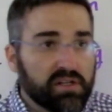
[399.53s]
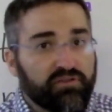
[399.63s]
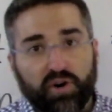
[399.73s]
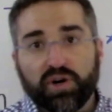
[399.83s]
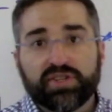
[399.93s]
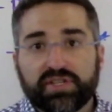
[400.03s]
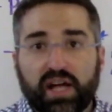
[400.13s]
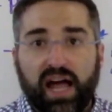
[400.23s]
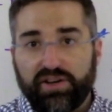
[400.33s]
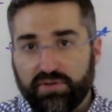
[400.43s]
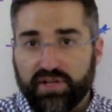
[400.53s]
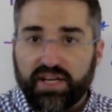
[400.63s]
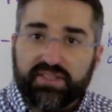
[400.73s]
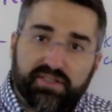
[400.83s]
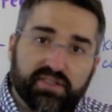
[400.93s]
first I do
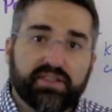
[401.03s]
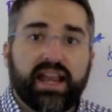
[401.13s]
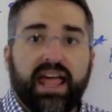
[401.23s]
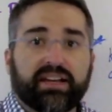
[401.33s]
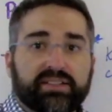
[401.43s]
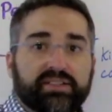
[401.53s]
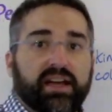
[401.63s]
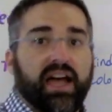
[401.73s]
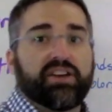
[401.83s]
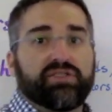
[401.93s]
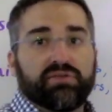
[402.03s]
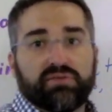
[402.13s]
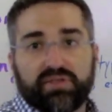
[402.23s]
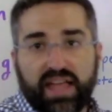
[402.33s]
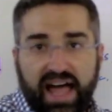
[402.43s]
this, next I
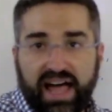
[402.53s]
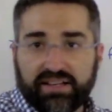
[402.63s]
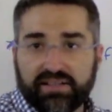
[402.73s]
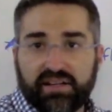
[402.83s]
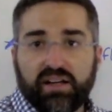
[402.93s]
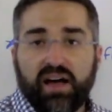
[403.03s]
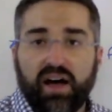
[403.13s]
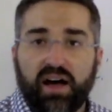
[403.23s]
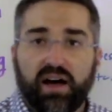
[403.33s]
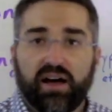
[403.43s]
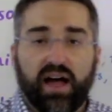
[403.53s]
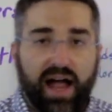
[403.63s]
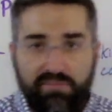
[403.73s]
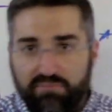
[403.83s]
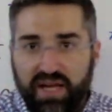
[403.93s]
do that,
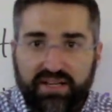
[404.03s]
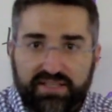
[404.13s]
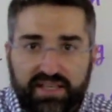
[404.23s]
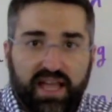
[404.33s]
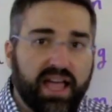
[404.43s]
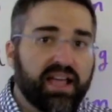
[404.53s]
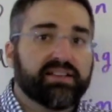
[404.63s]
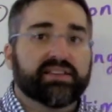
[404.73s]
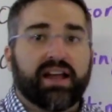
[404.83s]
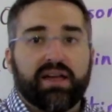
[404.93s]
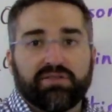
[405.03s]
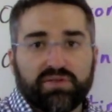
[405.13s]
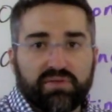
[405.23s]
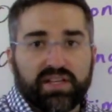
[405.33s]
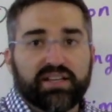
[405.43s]
I mix the eggs and I
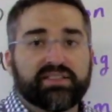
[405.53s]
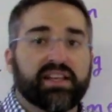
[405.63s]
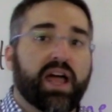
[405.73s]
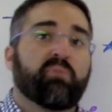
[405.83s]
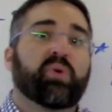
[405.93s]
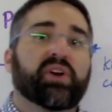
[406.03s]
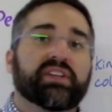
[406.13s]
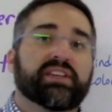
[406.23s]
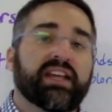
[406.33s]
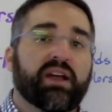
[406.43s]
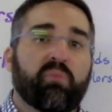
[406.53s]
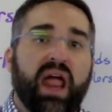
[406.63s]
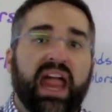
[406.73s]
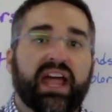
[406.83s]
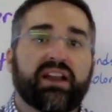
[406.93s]
do this and I put it in a
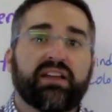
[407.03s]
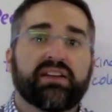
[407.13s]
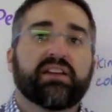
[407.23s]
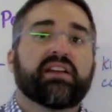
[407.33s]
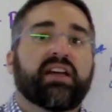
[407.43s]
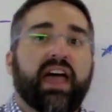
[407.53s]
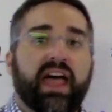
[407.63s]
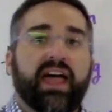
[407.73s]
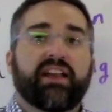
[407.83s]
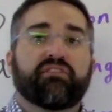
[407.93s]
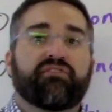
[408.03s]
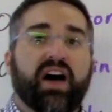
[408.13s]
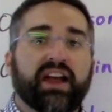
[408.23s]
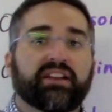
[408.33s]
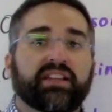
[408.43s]
pan, and
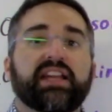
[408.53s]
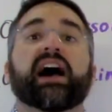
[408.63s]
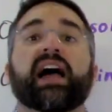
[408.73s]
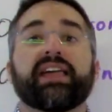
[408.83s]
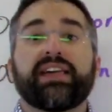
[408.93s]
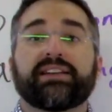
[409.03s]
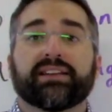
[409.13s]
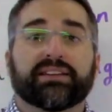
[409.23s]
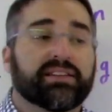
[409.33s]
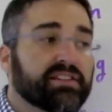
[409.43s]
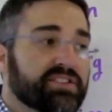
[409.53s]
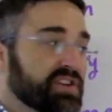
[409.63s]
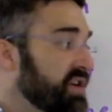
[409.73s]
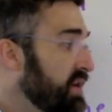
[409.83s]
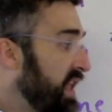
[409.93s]
finally I eat it.
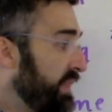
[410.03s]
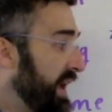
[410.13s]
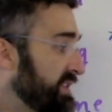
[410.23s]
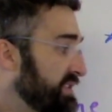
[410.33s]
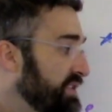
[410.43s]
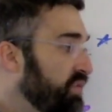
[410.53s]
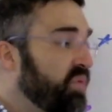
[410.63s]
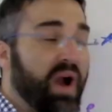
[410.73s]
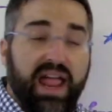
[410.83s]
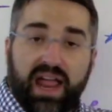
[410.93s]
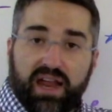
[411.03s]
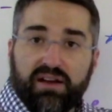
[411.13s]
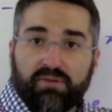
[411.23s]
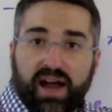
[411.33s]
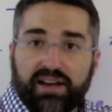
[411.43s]
So that's the way,
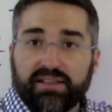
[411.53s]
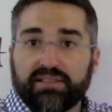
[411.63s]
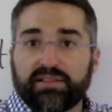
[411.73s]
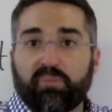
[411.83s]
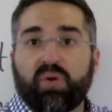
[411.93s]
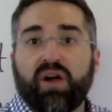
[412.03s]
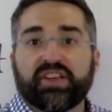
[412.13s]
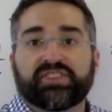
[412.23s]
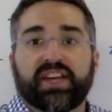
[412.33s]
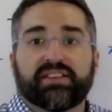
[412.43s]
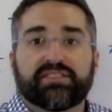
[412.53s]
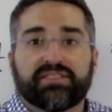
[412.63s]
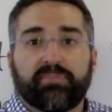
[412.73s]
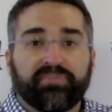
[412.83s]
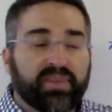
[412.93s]
right? The process.